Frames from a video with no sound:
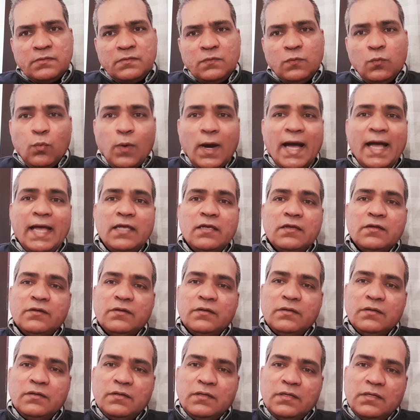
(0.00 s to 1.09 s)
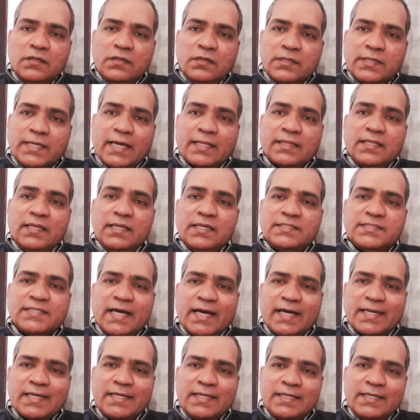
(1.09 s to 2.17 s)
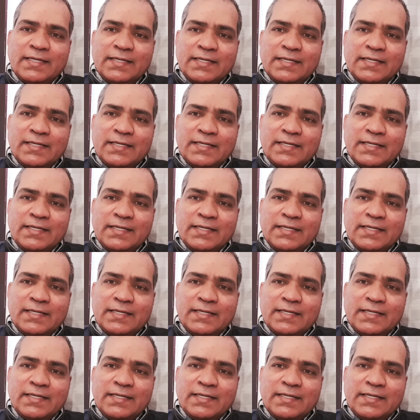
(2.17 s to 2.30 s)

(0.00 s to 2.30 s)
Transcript: Why Catholics are